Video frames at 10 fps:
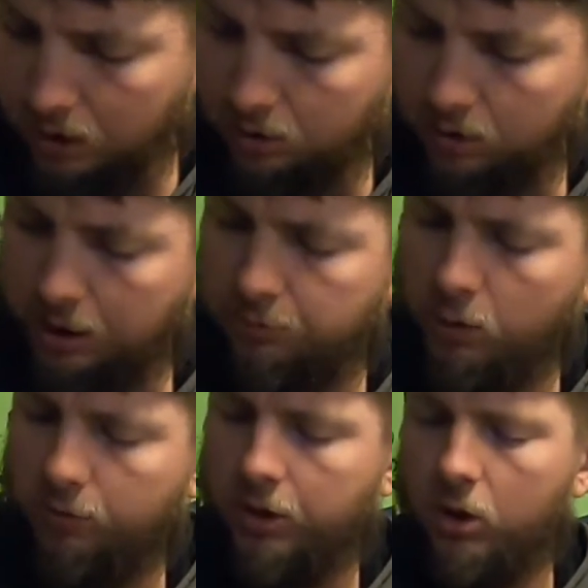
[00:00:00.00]
All right,
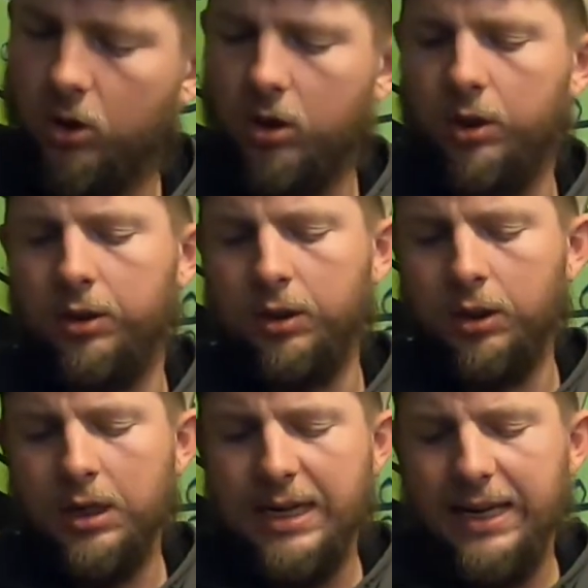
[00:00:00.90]
moving on
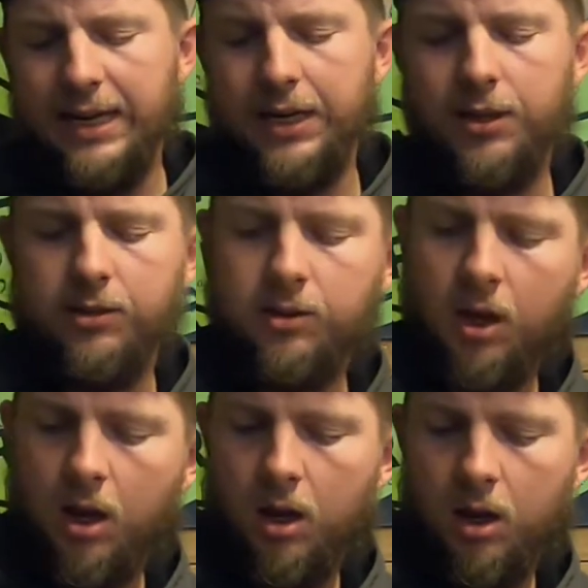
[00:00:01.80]
is
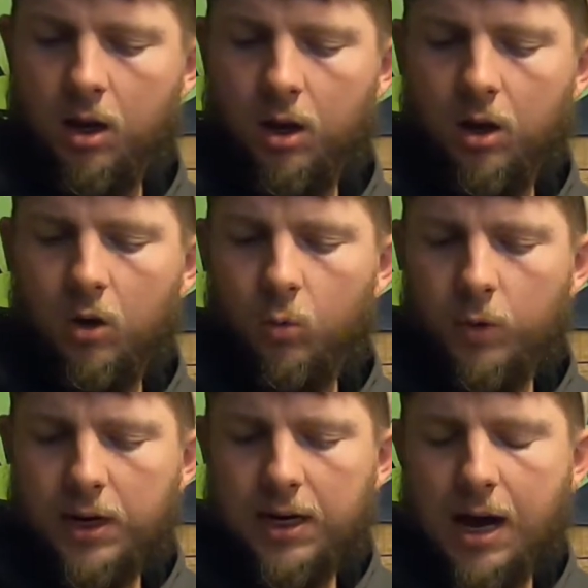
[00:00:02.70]

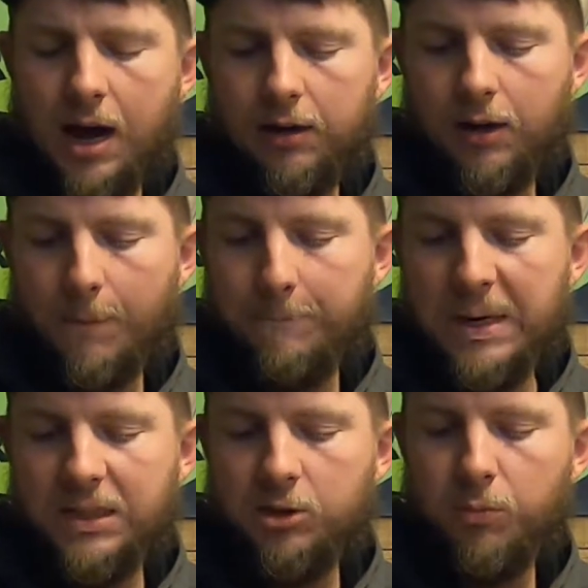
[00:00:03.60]
we got
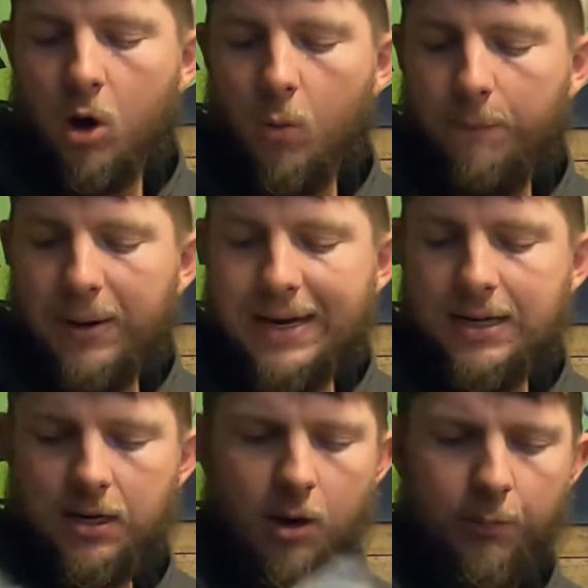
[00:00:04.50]
Mismo
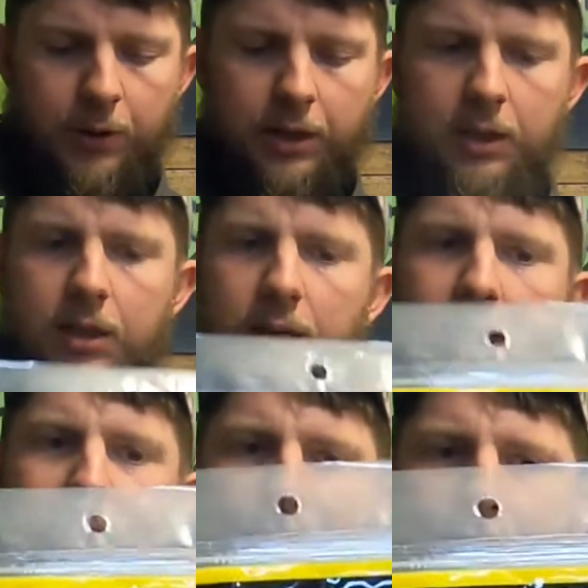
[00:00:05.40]
Bait Company,
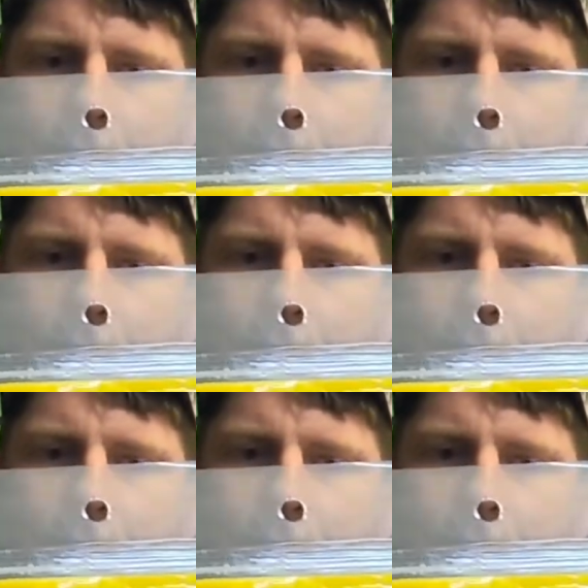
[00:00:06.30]
and